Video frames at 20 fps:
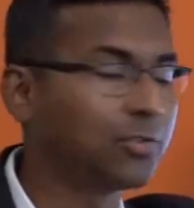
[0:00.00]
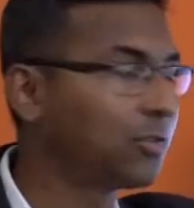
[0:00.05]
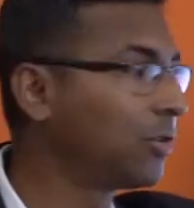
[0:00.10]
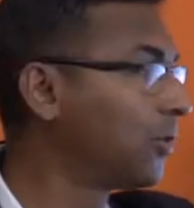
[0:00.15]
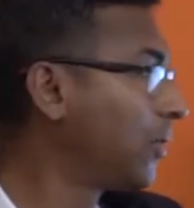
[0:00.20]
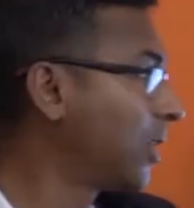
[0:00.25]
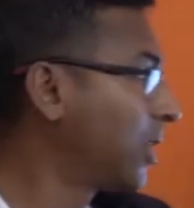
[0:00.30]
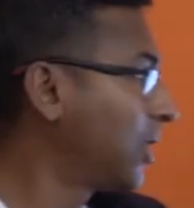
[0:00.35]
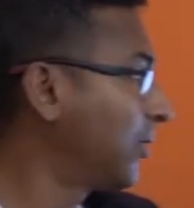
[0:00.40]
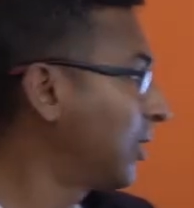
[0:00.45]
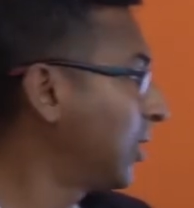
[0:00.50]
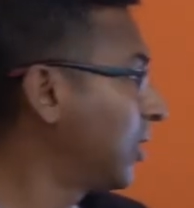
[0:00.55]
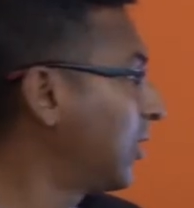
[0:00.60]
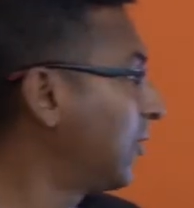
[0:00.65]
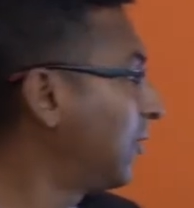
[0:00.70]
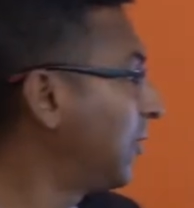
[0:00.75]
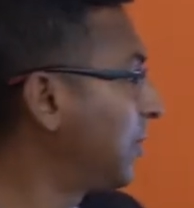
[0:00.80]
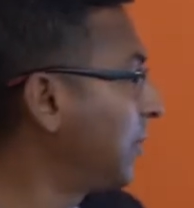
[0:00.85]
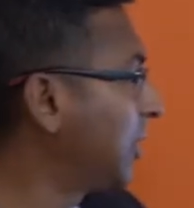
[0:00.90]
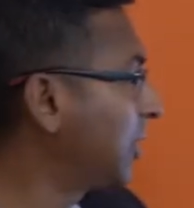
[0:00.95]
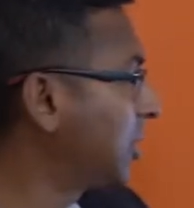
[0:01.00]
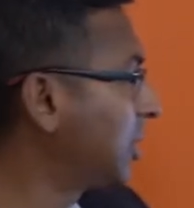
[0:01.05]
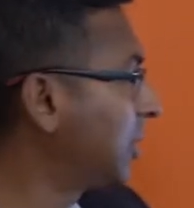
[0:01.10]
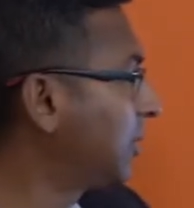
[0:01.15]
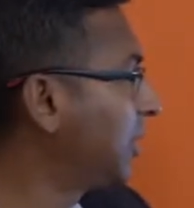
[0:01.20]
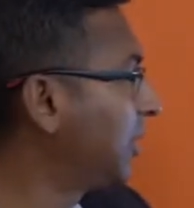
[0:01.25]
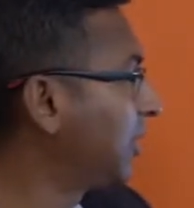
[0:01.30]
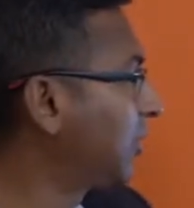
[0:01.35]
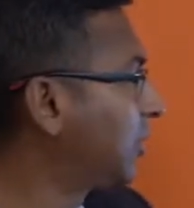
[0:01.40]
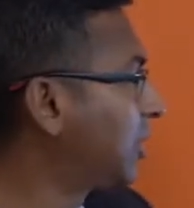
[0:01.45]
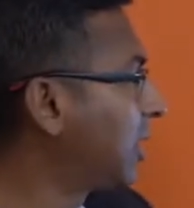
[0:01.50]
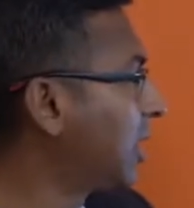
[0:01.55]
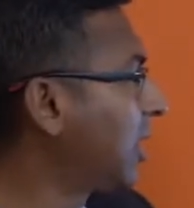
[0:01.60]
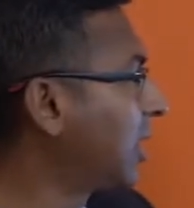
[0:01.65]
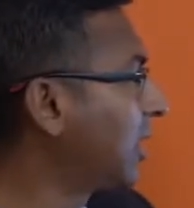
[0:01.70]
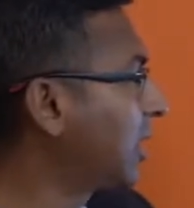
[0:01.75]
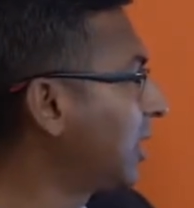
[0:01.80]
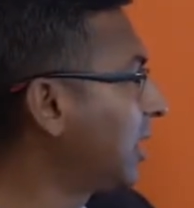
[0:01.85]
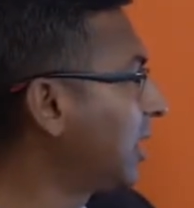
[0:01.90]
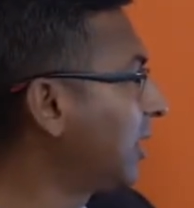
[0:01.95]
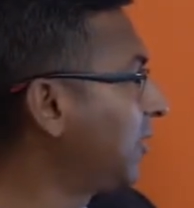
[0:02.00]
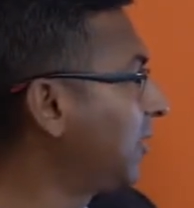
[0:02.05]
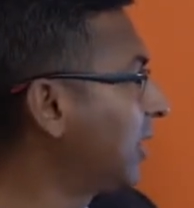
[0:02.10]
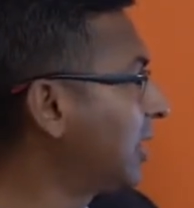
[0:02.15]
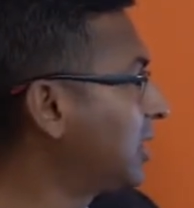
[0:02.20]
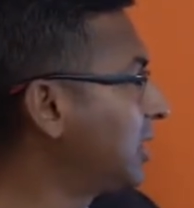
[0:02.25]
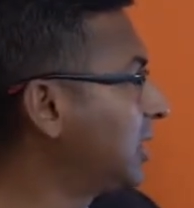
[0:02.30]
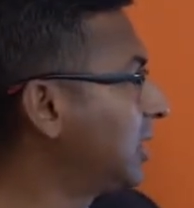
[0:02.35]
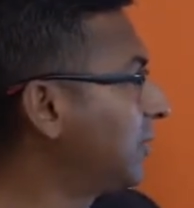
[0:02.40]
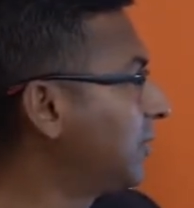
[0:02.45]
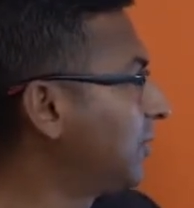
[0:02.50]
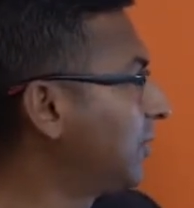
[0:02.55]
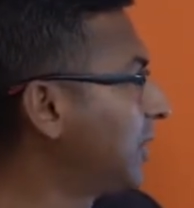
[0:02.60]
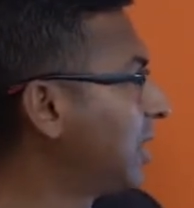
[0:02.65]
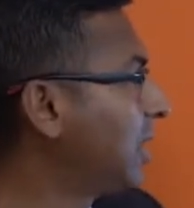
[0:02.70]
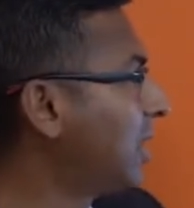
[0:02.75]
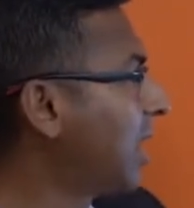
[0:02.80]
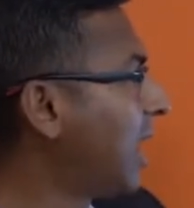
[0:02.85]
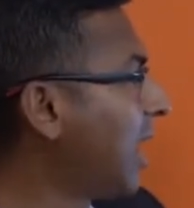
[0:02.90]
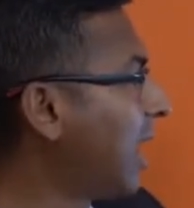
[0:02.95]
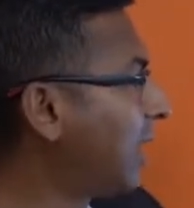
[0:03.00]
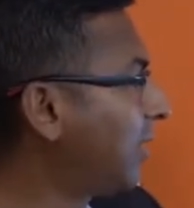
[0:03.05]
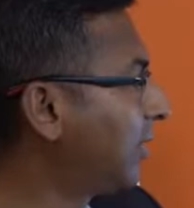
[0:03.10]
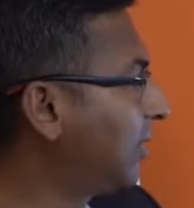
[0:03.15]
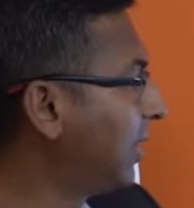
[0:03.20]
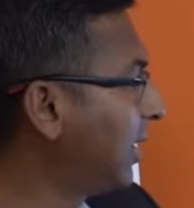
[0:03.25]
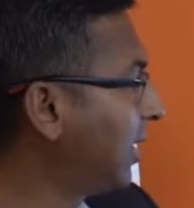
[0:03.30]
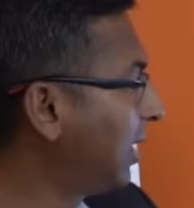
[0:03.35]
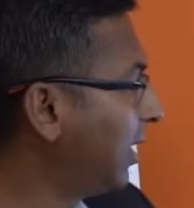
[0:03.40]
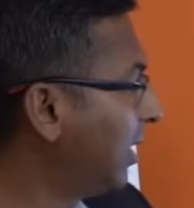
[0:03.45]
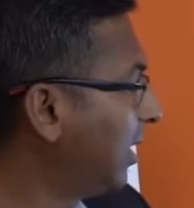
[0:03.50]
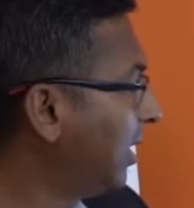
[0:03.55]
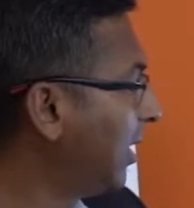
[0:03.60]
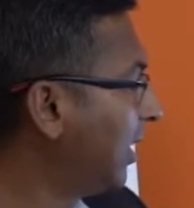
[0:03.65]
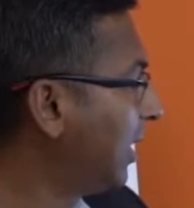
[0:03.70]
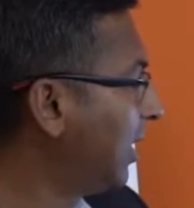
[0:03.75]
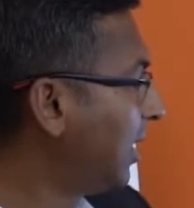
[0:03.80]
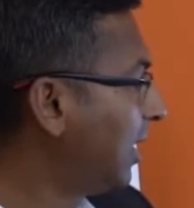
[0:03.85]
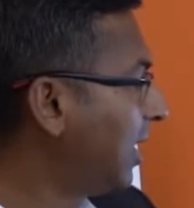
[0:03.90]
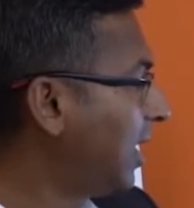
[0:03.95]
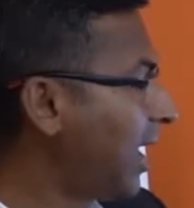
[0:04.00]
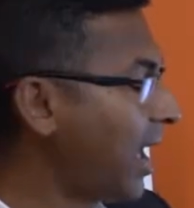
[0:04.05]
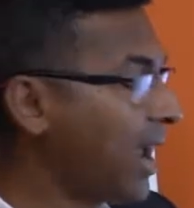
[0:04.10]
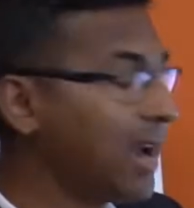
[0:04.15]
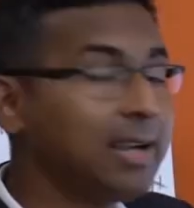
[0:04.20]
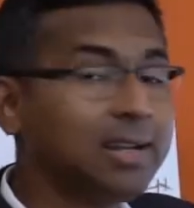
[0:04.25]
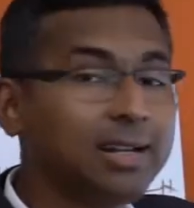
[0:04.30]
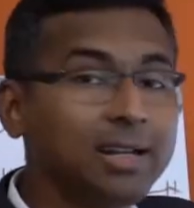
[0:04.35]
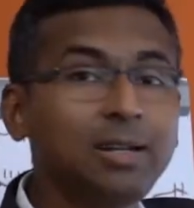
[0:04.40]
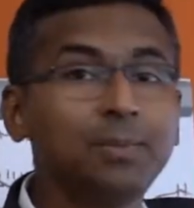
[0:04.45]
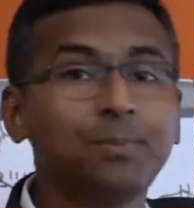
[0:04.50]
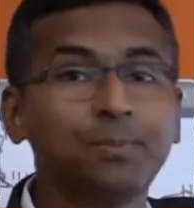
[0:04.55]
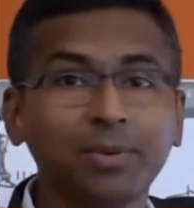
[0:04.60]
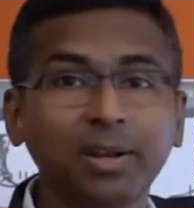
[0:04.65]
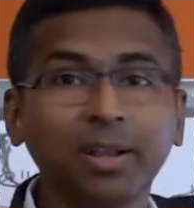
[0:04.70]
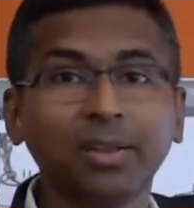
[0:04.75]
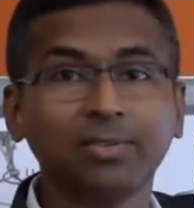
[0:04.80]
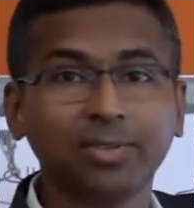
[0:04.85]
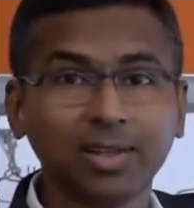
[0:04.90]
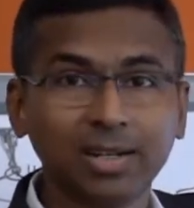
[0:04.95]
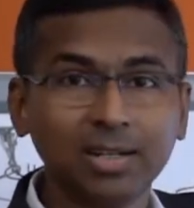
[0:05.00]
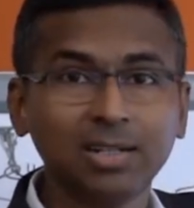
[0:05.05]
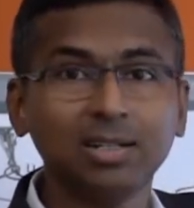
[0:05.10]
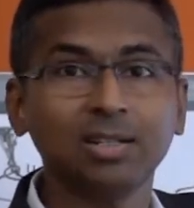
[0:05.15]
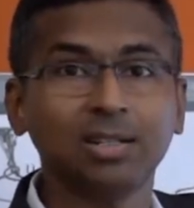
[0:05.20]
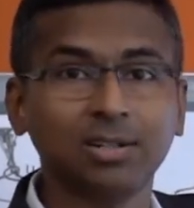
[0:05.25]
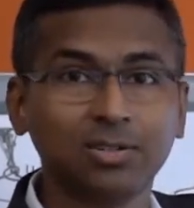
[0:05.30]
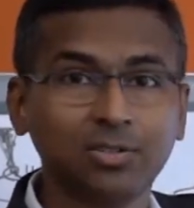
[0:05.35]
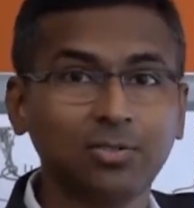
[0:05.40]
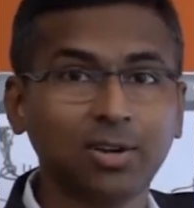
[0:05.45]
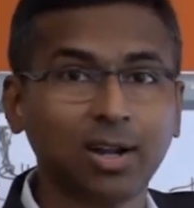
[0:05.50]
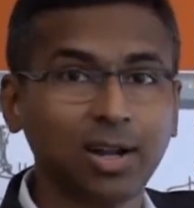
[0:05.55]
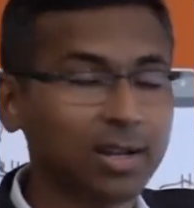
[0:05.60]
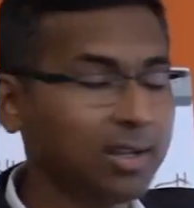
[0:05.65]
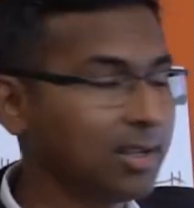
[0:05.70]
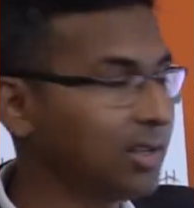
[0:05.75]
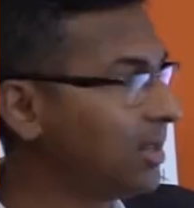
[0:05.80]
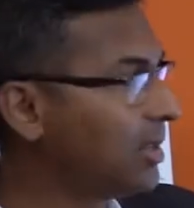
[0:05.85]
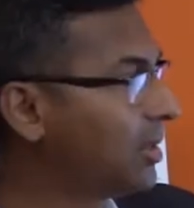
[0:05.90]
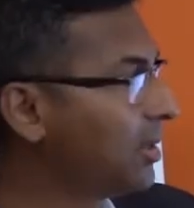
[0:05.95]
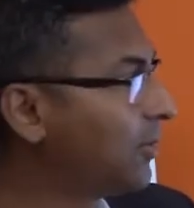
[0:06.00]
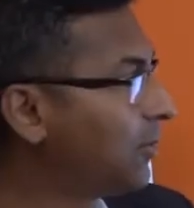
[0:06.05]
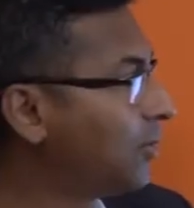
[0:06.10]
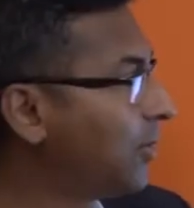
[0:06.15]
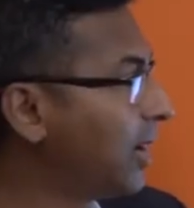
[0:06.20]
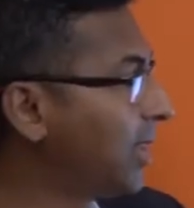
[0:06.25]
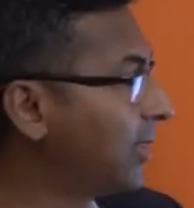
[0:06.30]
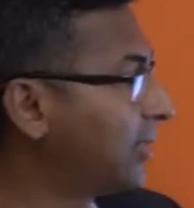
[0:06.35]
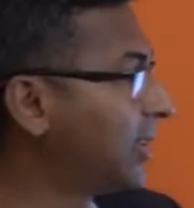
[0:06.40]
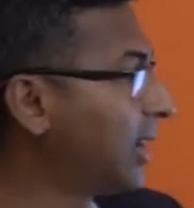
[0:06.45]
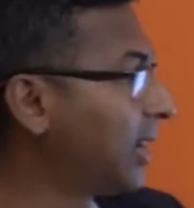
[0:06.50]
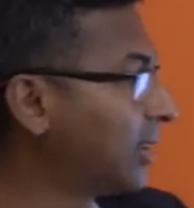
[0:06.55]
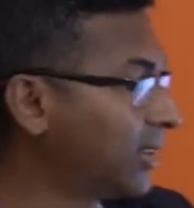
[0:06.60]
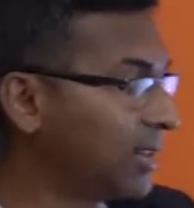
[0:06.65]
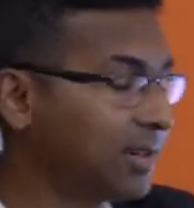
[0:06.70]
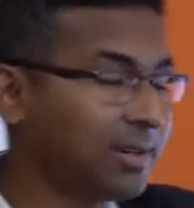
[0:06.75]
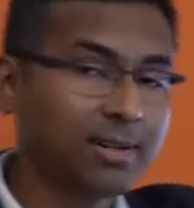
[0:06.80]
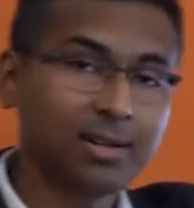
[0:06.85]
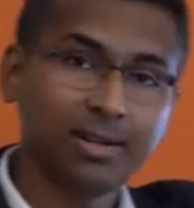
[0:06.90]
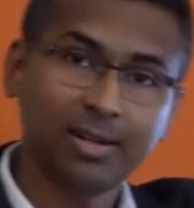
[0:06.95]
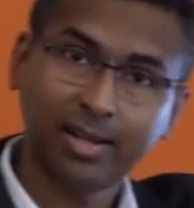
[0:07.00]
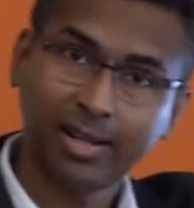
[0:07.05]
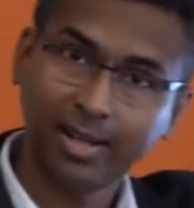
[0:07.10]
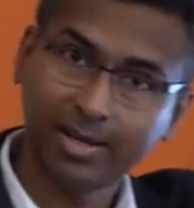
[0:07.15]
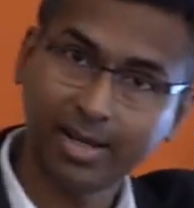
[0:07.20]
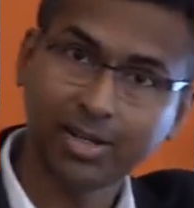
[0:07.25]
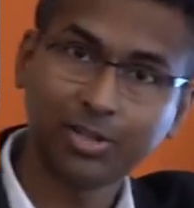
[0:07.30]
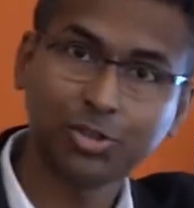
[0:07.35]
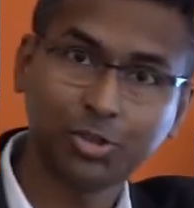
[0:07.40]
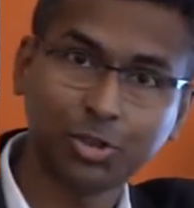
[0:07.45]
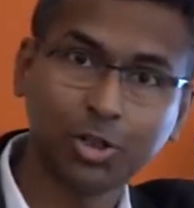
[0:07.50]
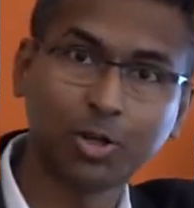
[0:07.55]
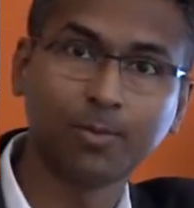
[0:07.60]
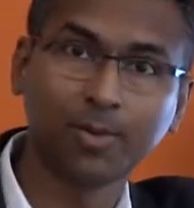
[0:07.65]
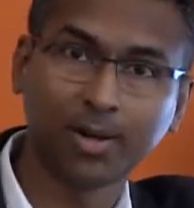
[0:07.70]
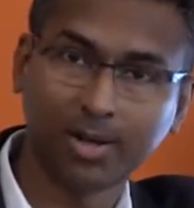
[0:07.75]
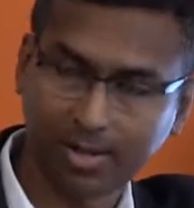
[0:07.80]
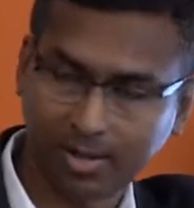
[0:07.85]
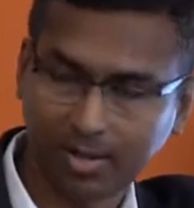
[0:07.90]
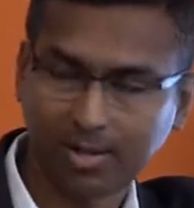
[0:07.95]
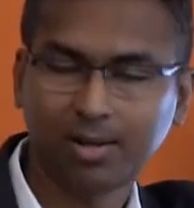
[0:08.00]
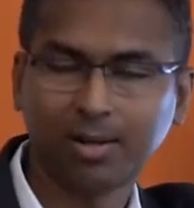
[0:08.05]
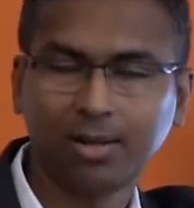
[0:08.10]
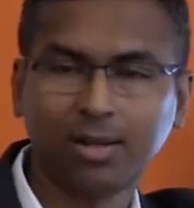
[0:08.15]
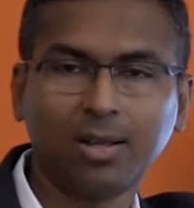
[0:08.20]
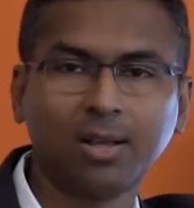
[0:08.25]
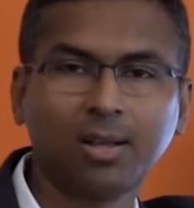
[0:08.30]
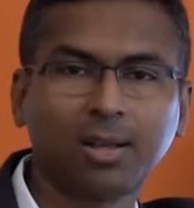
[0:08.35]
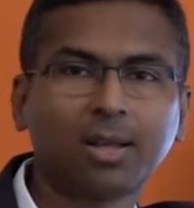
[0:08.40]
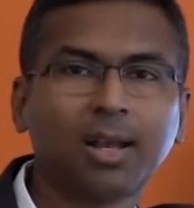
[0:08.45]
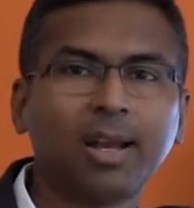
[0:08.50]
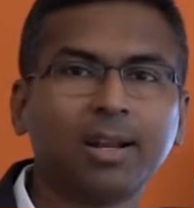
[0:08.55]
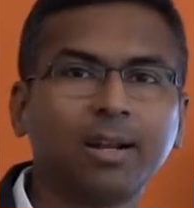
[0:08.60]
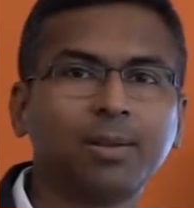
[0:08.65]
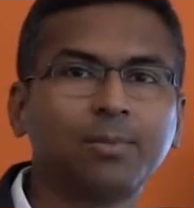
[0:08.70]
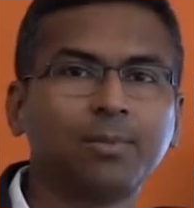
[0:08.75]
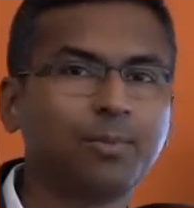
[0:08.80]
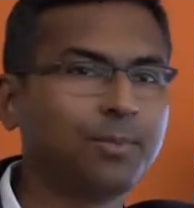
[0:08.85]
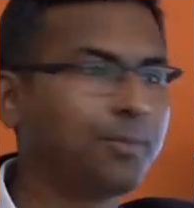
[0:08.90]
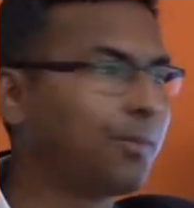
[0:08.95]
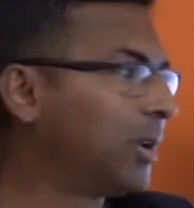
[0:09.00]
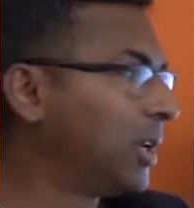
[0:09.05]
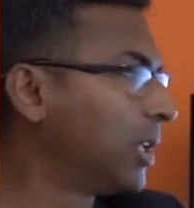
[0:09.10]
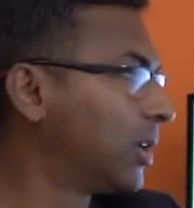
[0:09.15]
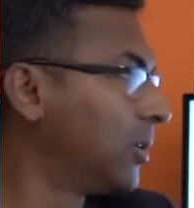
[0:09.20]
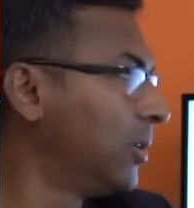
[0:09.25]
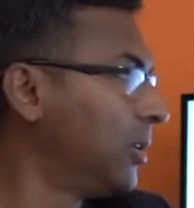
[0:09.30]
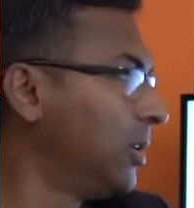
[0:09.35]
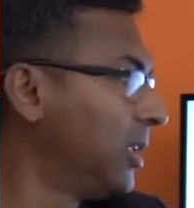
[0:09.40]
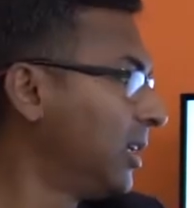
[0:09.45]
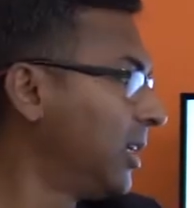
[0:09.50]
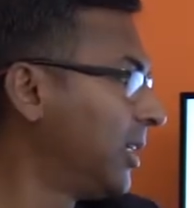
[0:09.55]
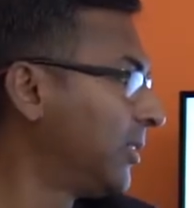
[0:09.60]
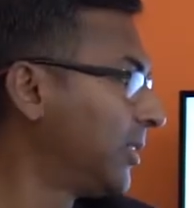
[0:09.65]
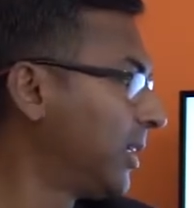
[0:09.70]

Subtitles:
So one of the conformation of this drug effective as a antidepressant drug, whereas the other enantiomer chiral molecule